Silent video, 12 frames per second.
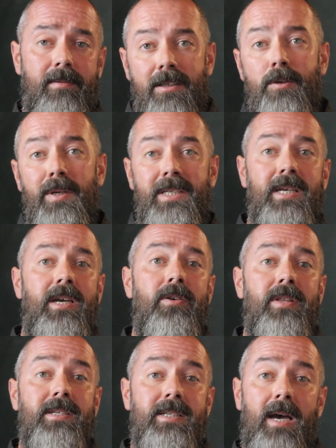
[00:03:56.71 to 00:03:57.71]
So we see here
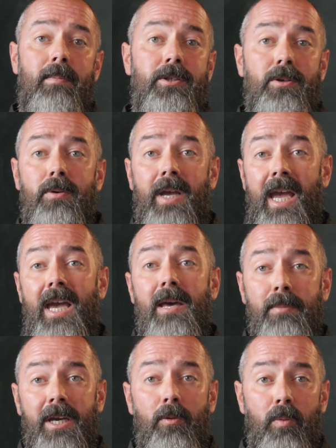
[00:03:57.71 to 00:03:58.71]
that Sabbatu
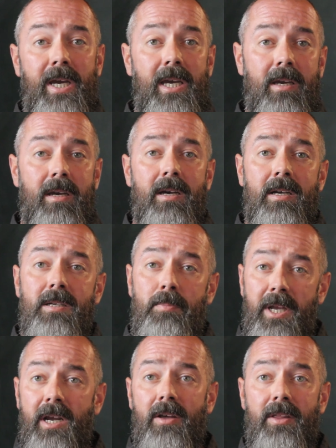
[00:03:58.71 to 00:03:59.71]
can mean week,
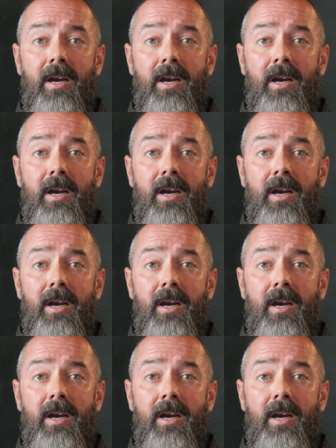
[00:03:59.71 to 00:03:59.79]
depending on the